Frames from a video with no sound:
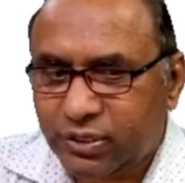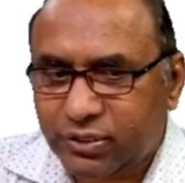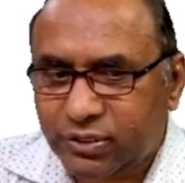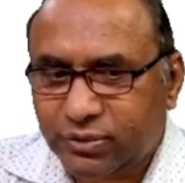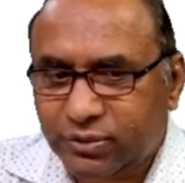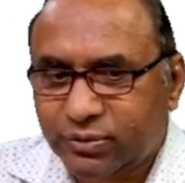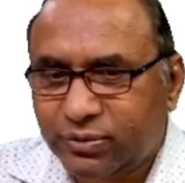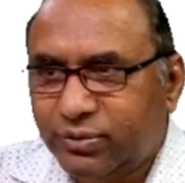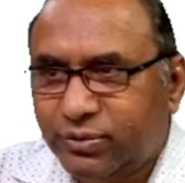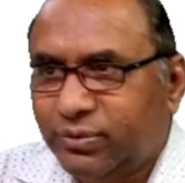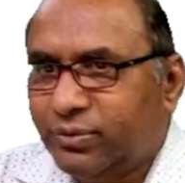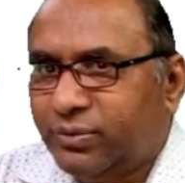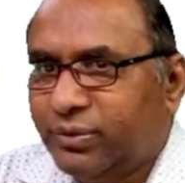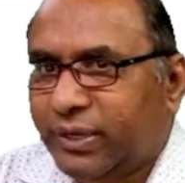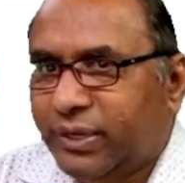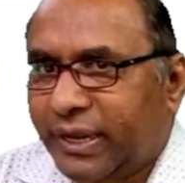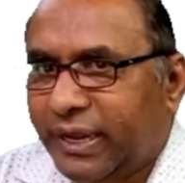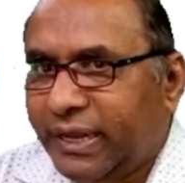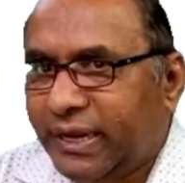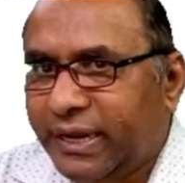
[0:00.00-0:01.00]
So
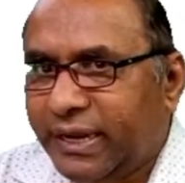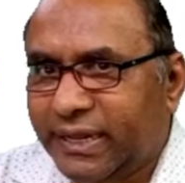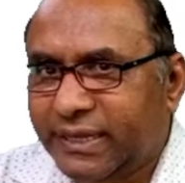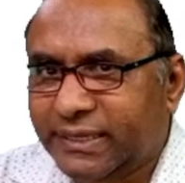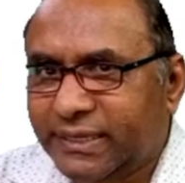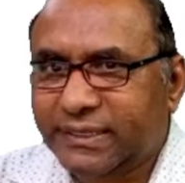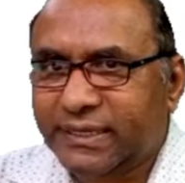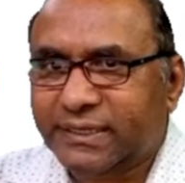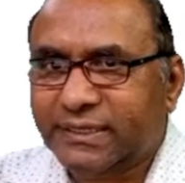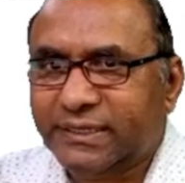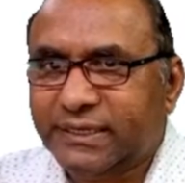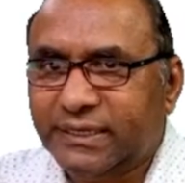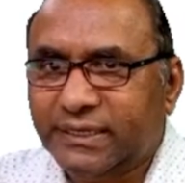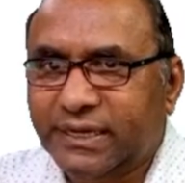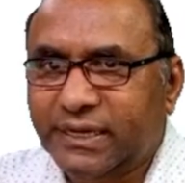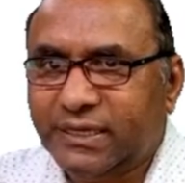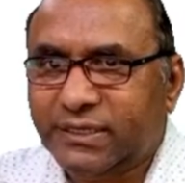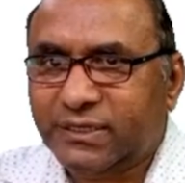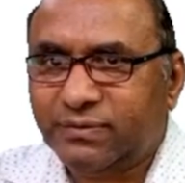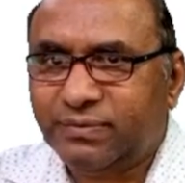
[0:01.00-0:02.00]
here is the
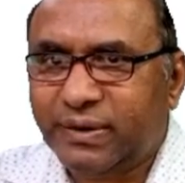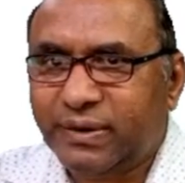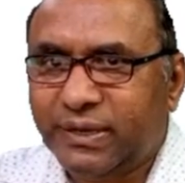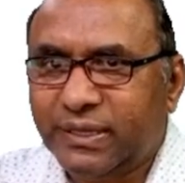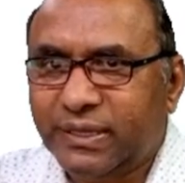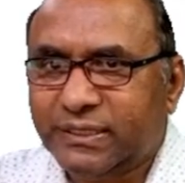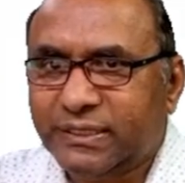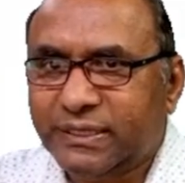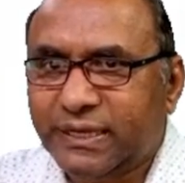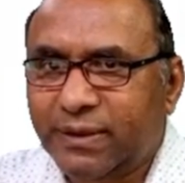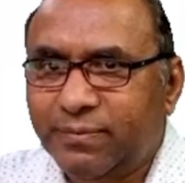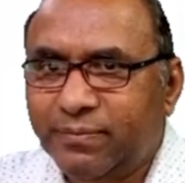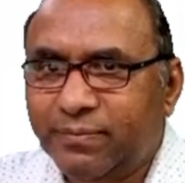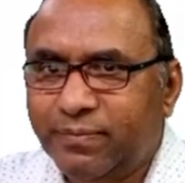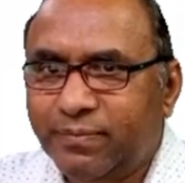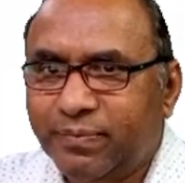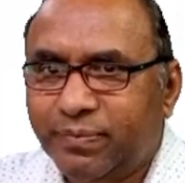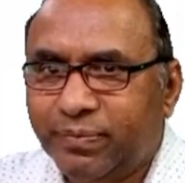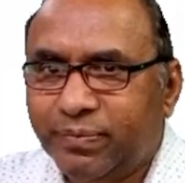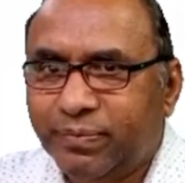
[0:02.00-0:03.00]
syntax for the same.
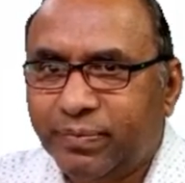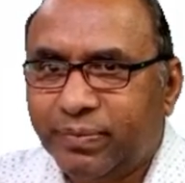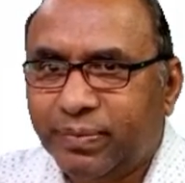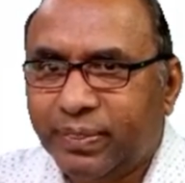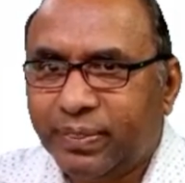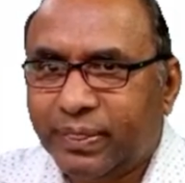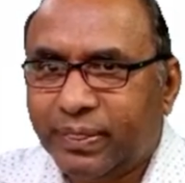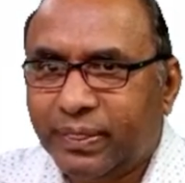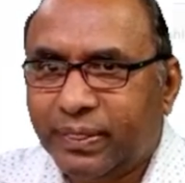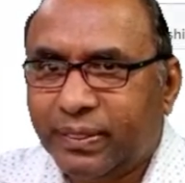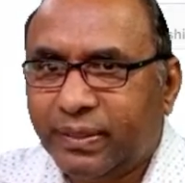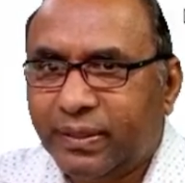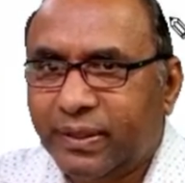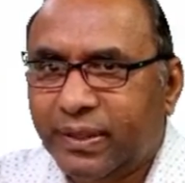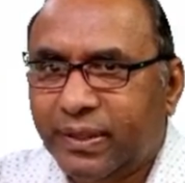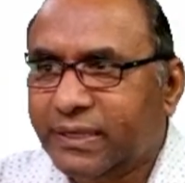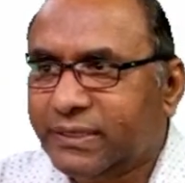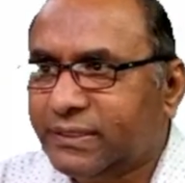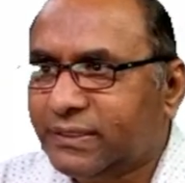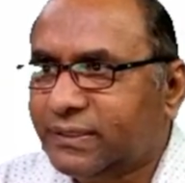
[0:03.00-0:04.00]

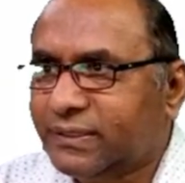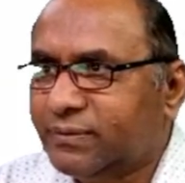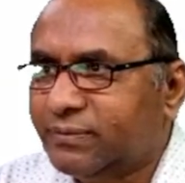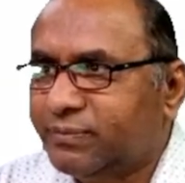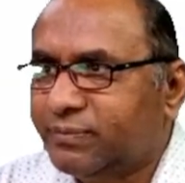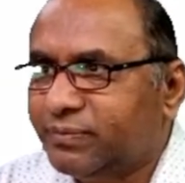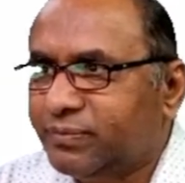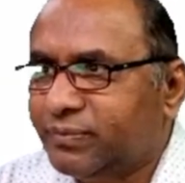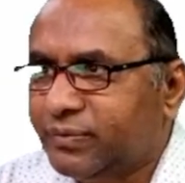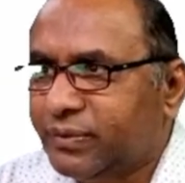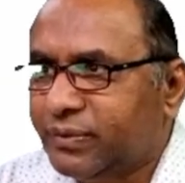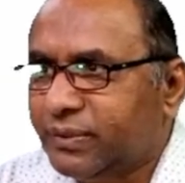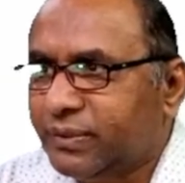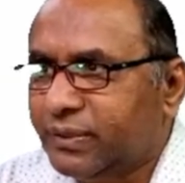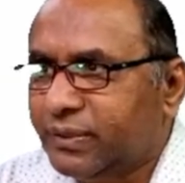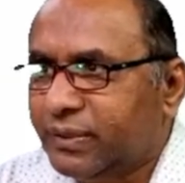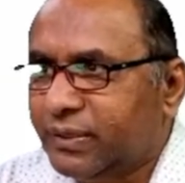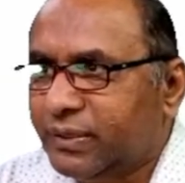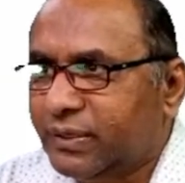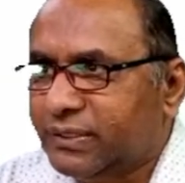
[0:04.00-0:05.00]
Yes.
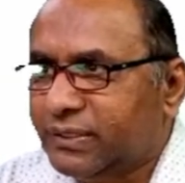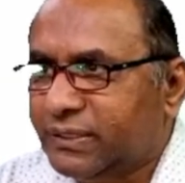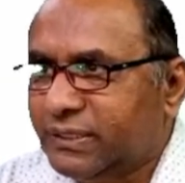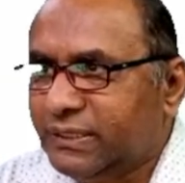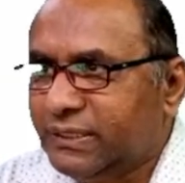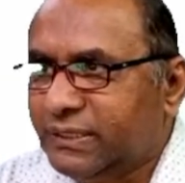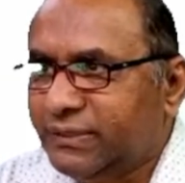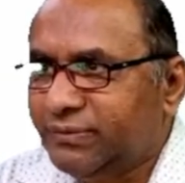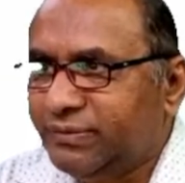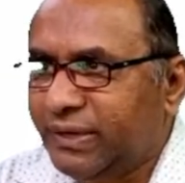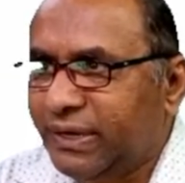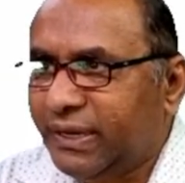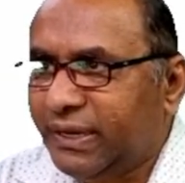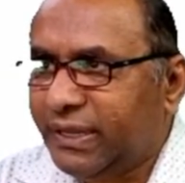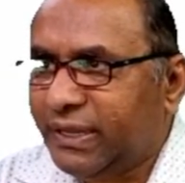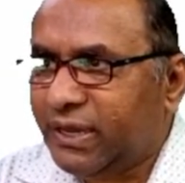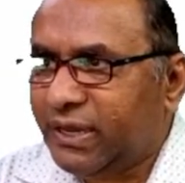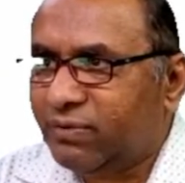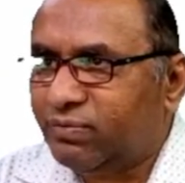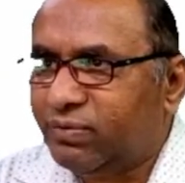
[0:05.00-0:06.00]
See very
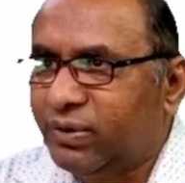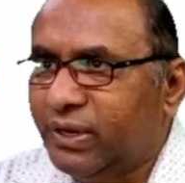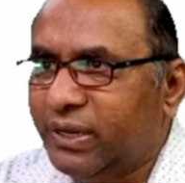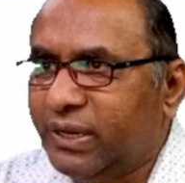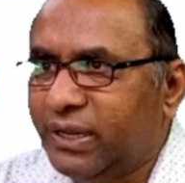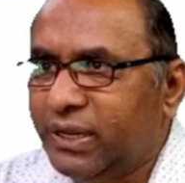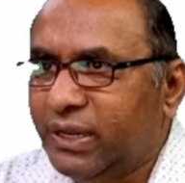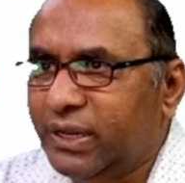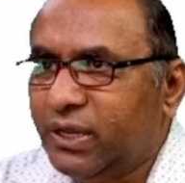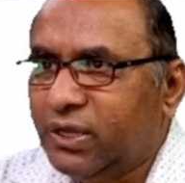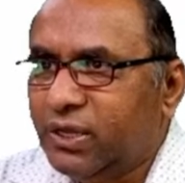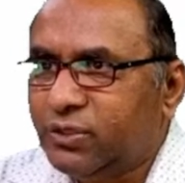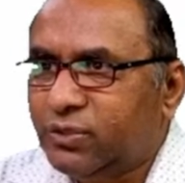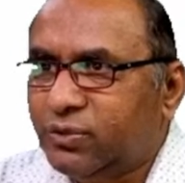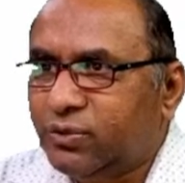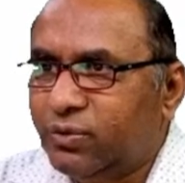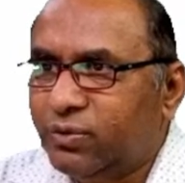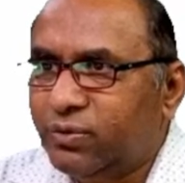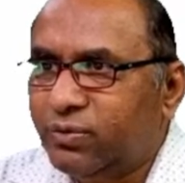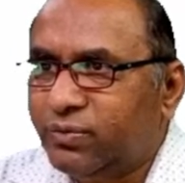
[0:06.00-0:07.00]
carefully.
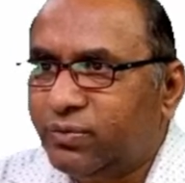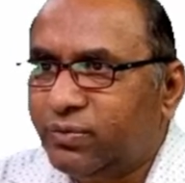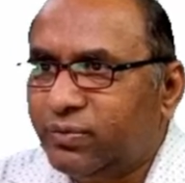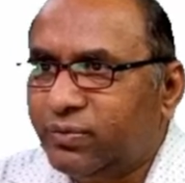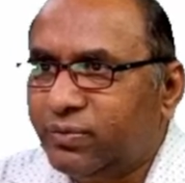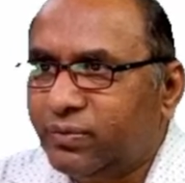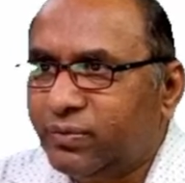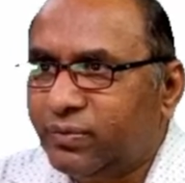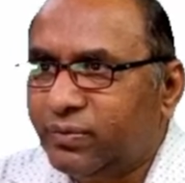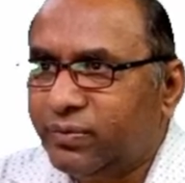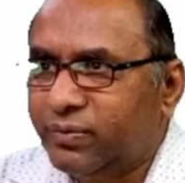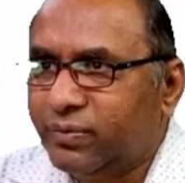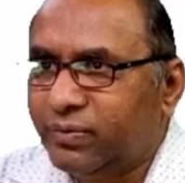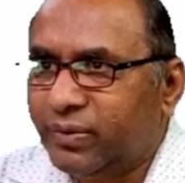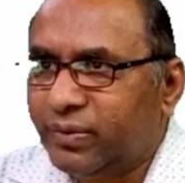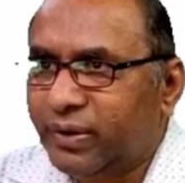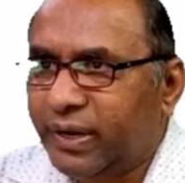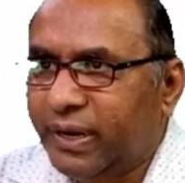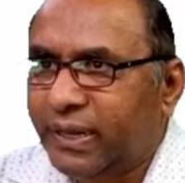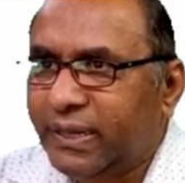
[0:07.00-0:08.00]
So
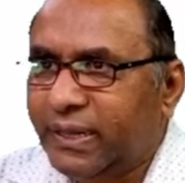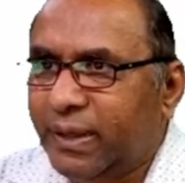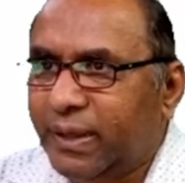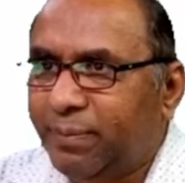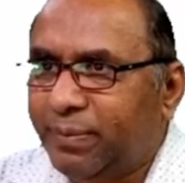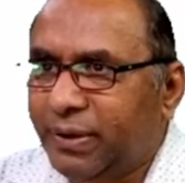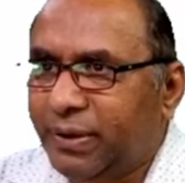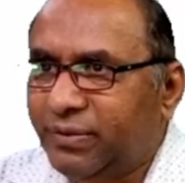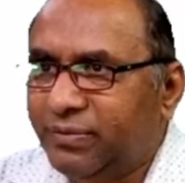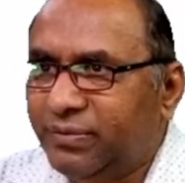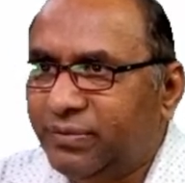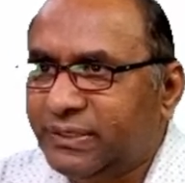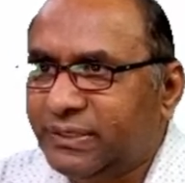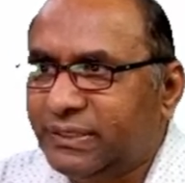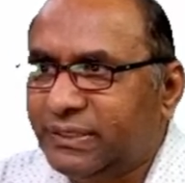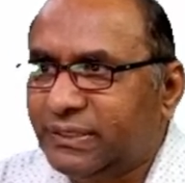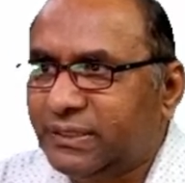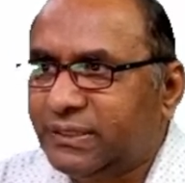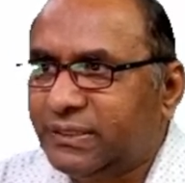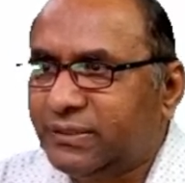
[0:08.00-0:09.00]
in the
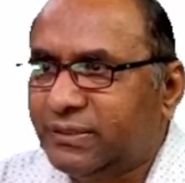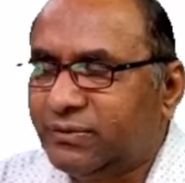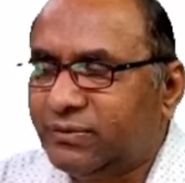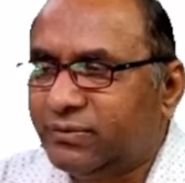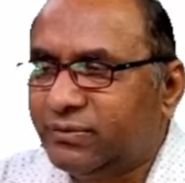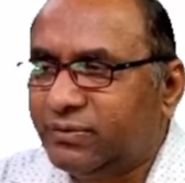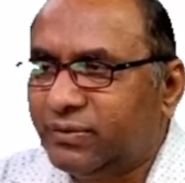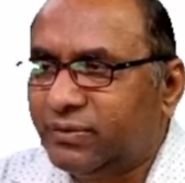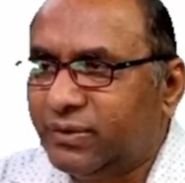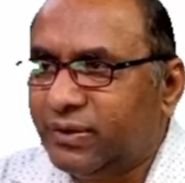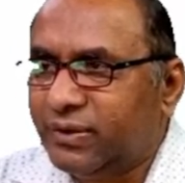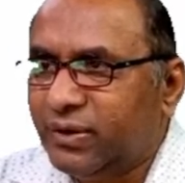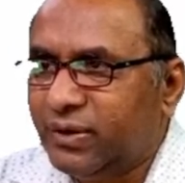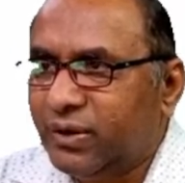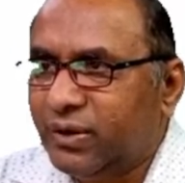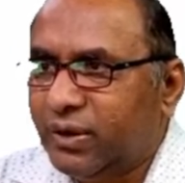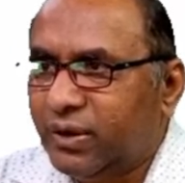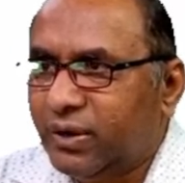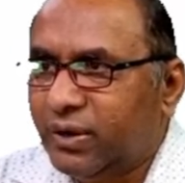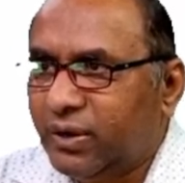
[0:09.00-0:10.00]
previous,
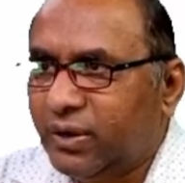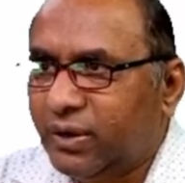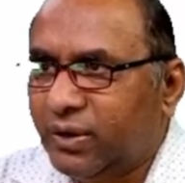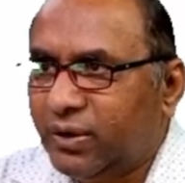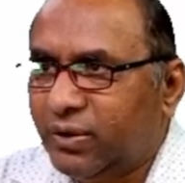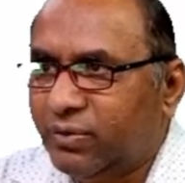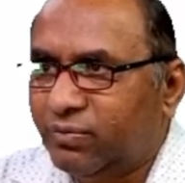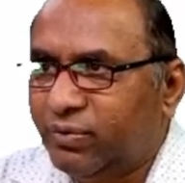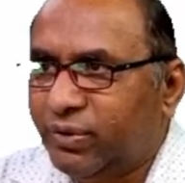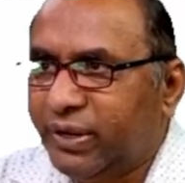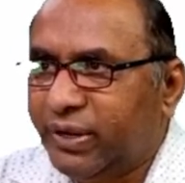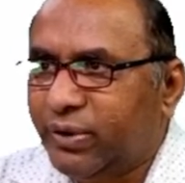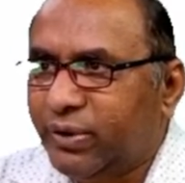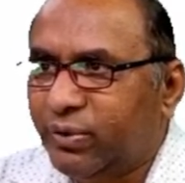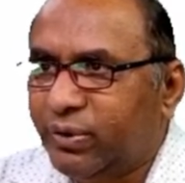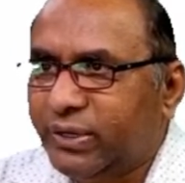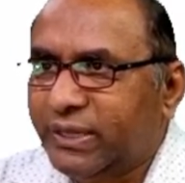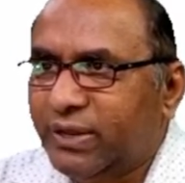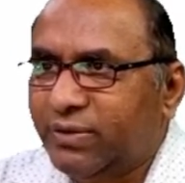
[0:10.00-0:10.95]
we got the